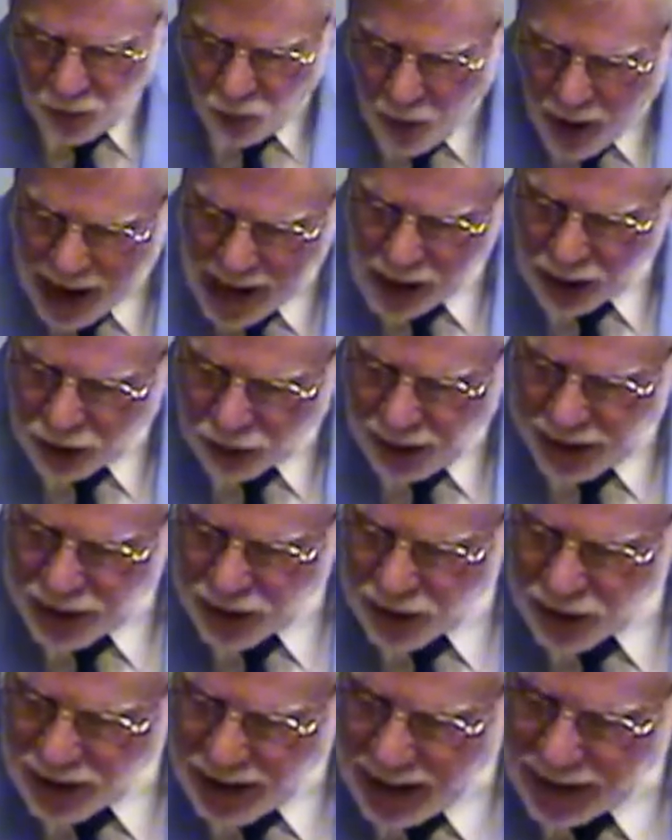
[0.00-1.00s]
wild
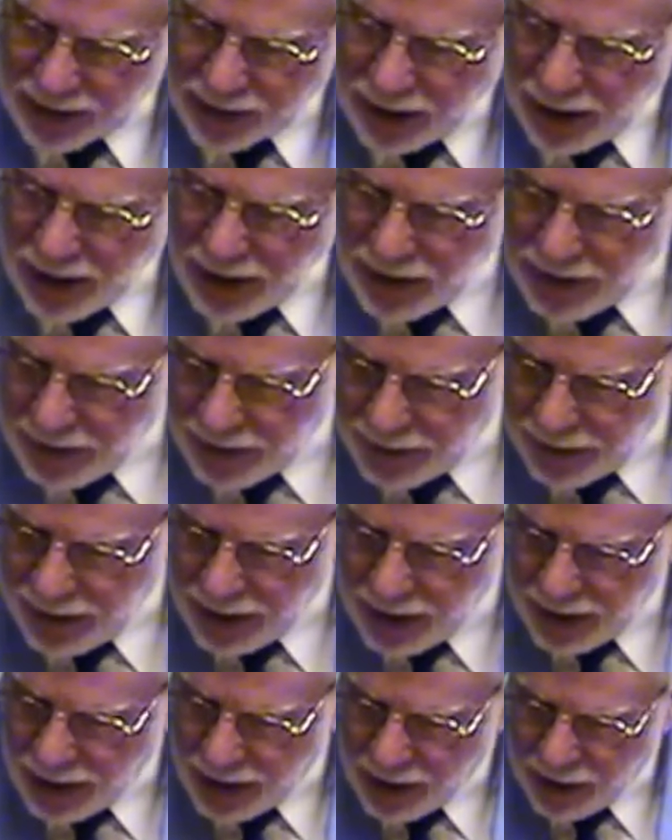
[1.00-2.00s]
creatures like
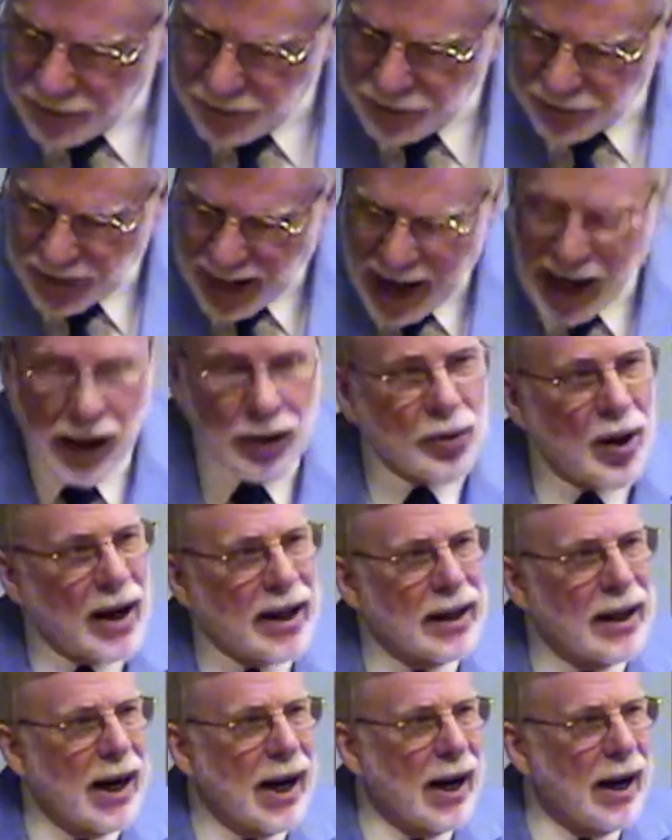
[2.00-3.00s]
the Nile
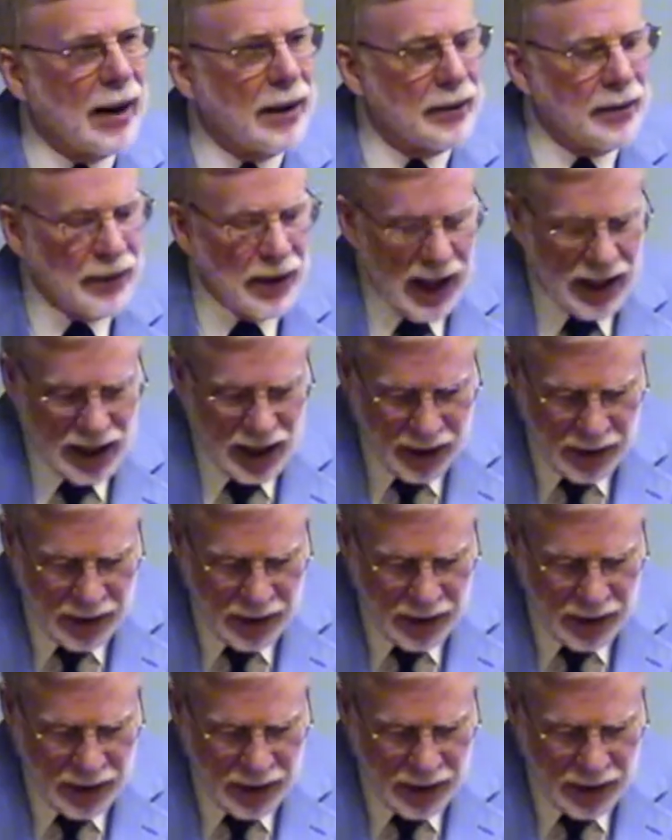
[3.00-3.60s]
crocodile and